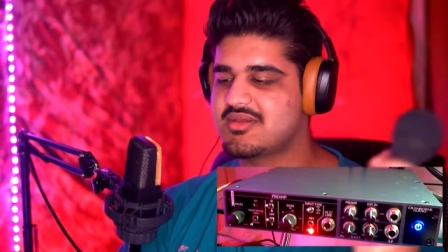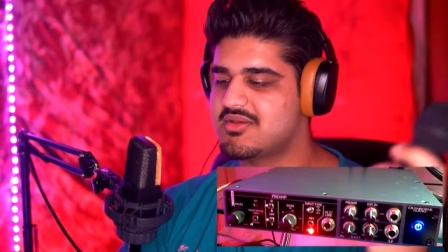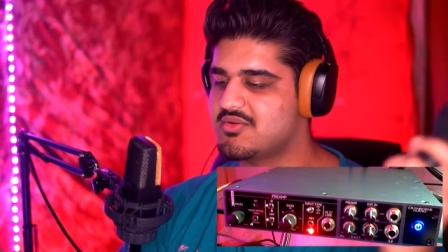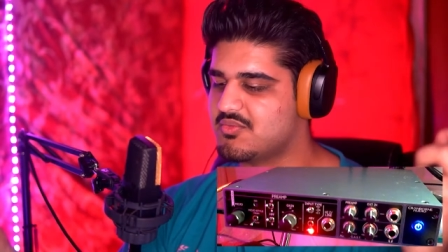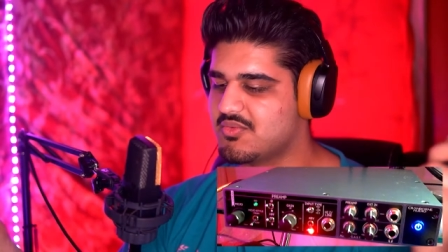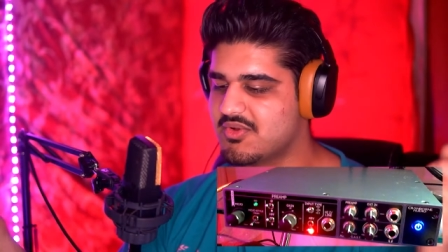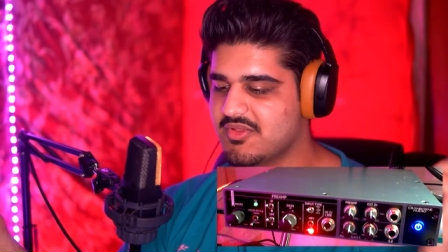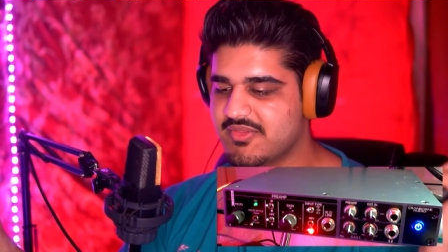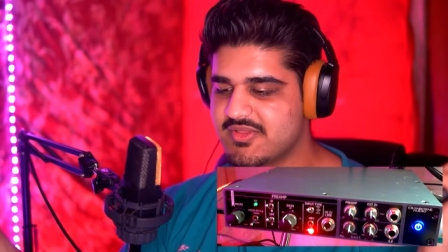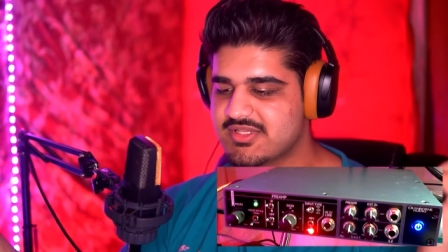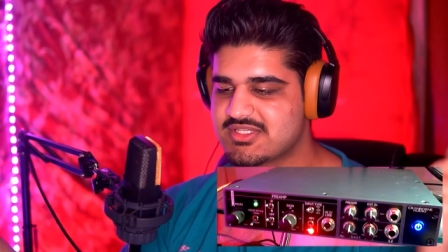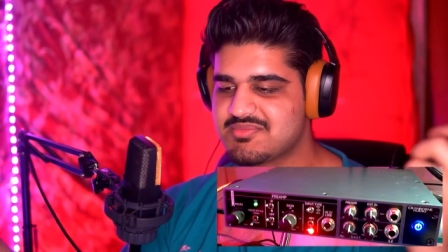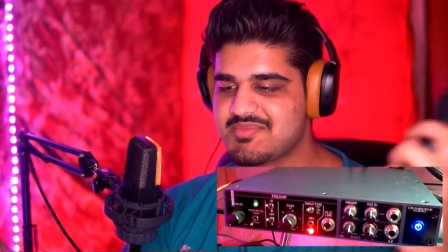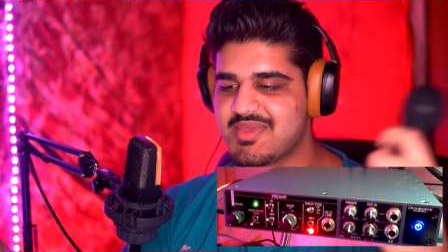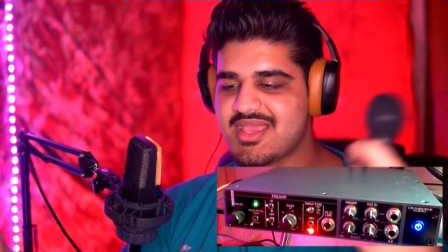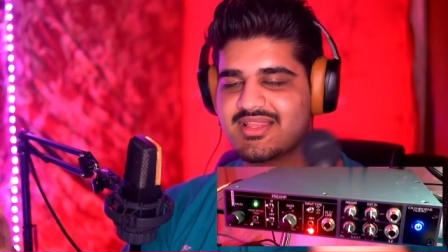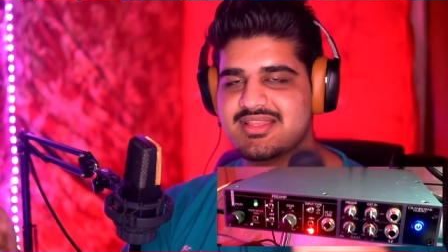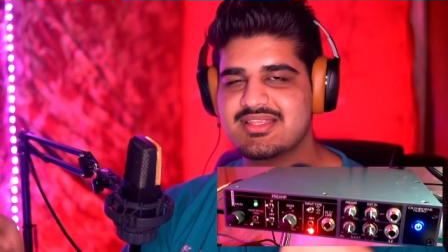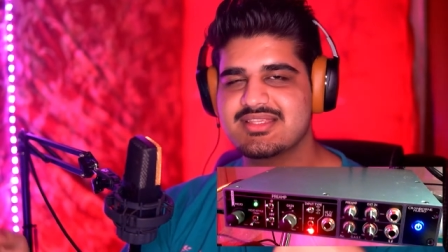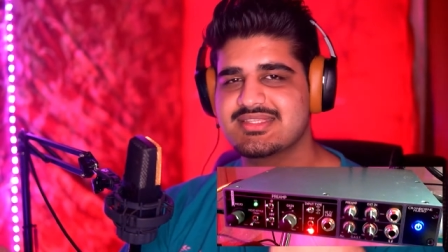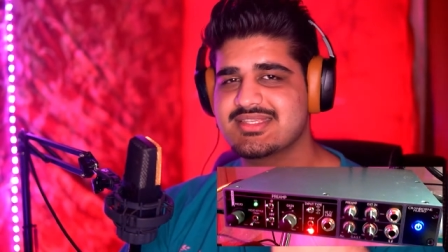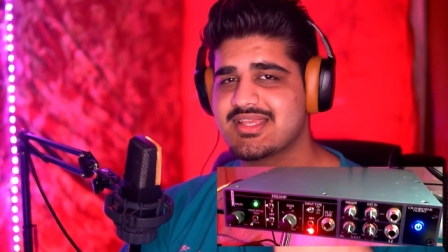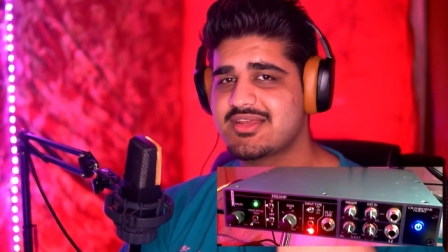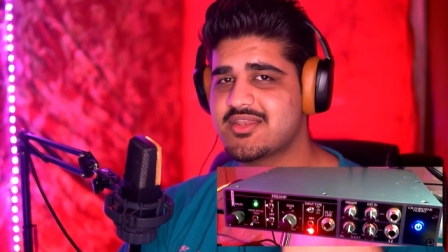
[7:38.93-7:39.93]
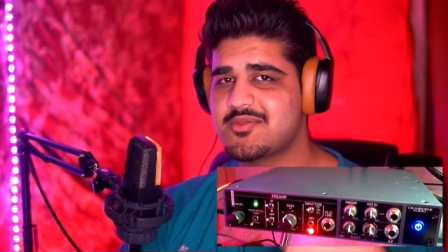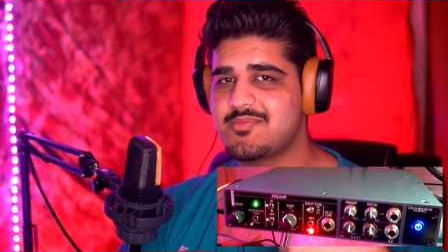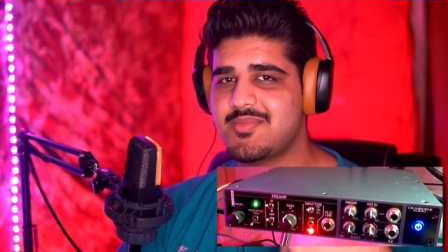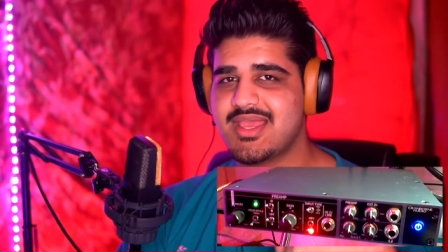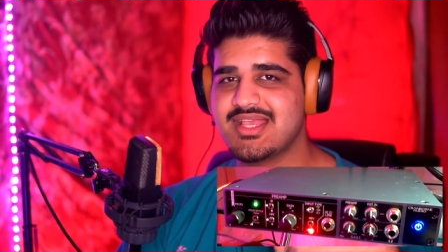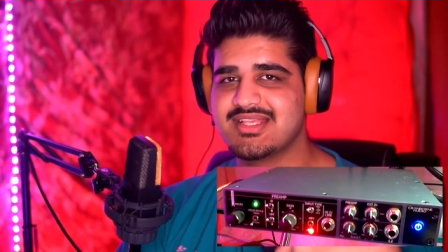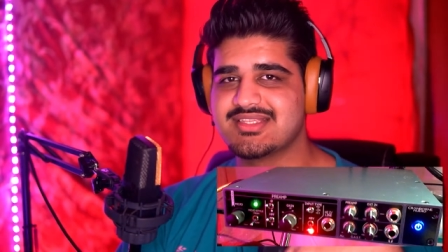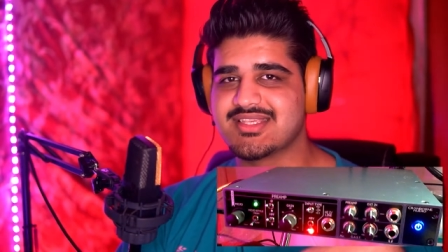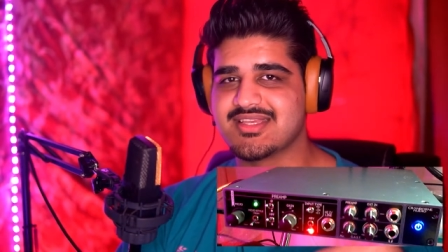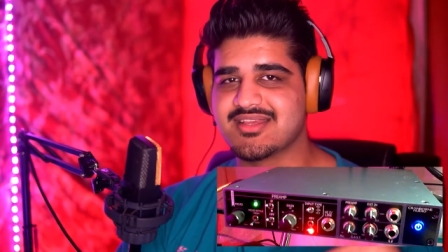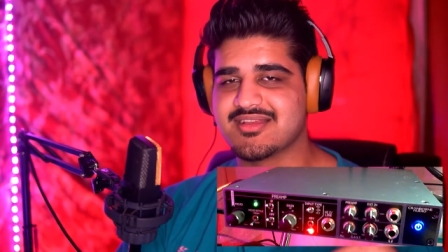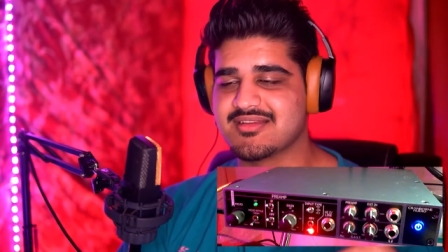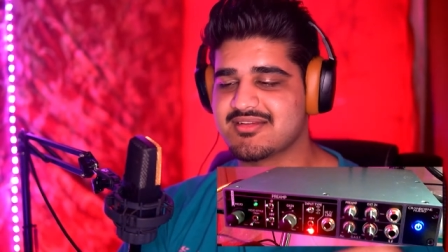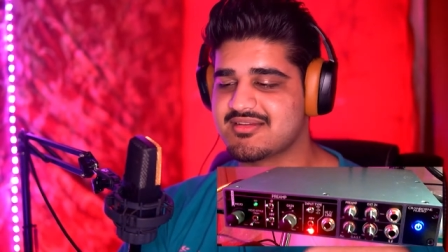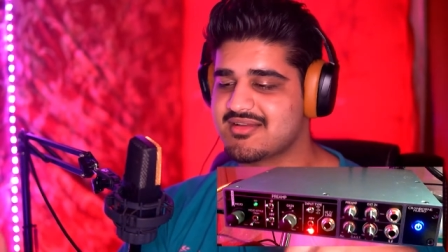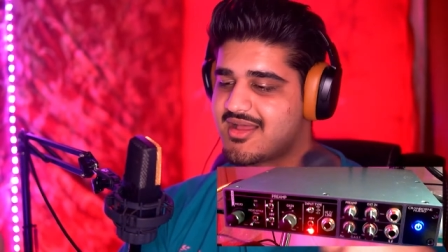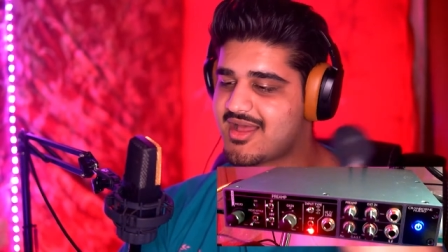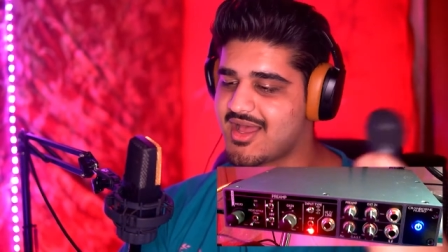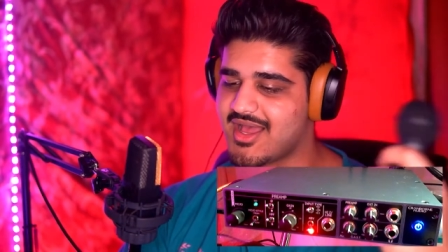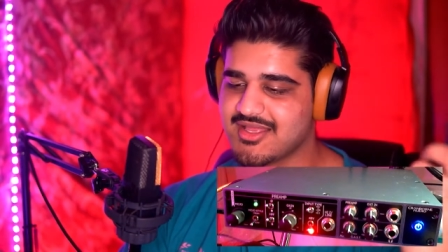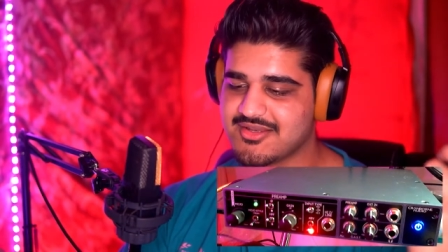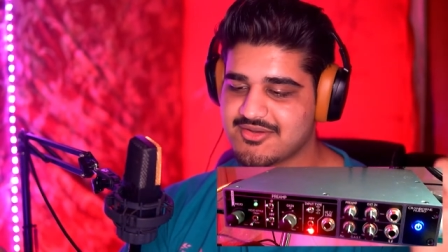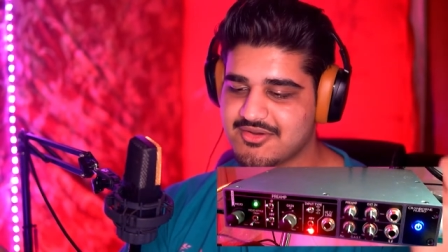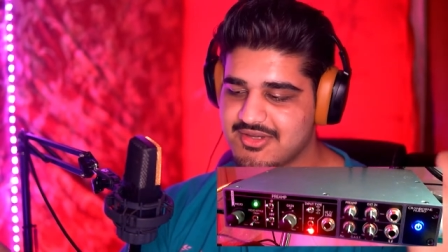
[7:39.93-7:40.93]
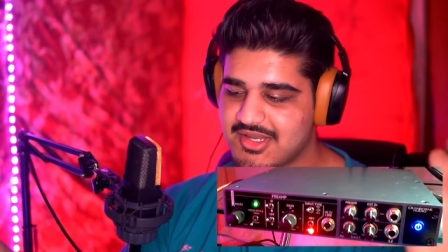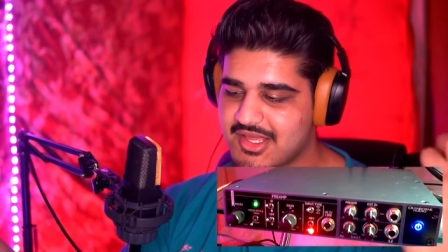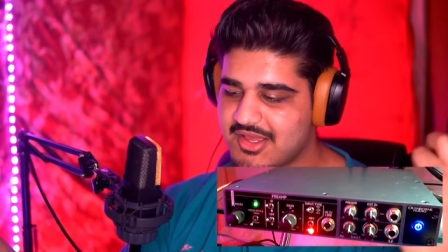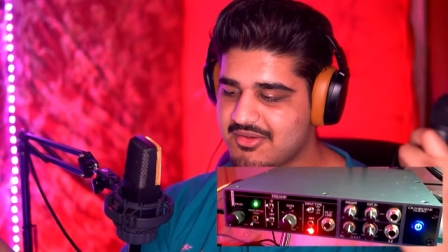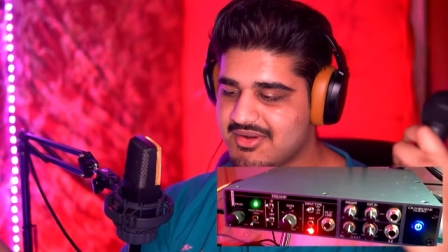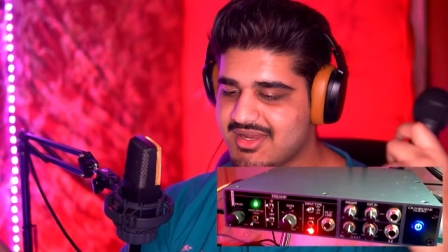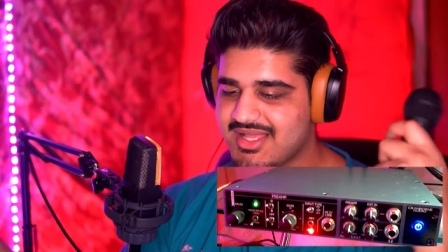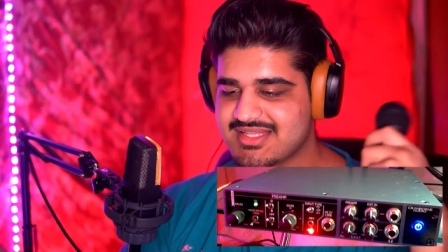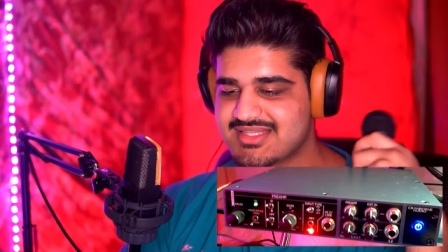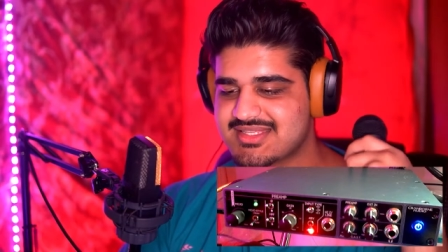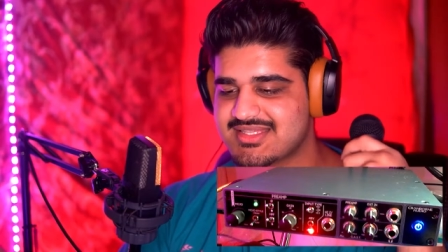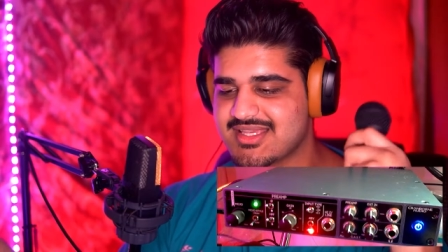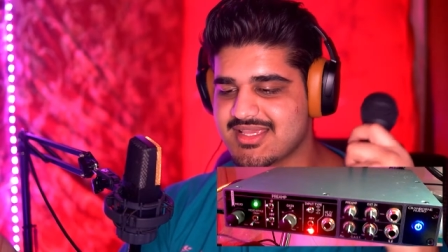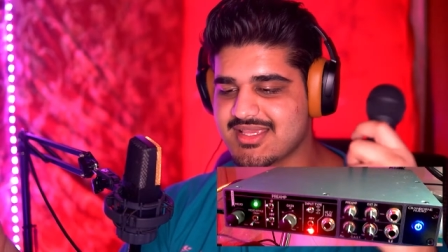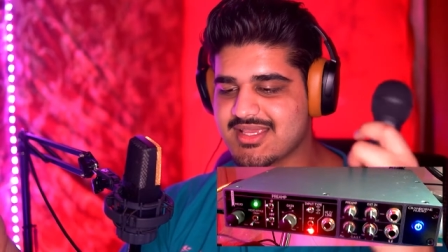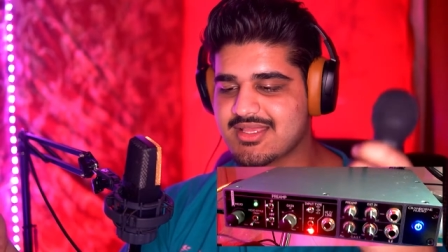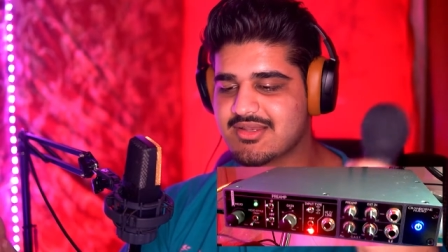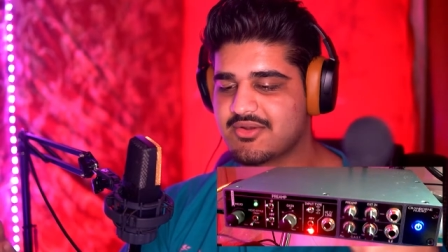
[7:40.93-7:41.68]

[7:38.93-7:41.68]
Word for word: Will this make this sound amazing? I don't know, let's see.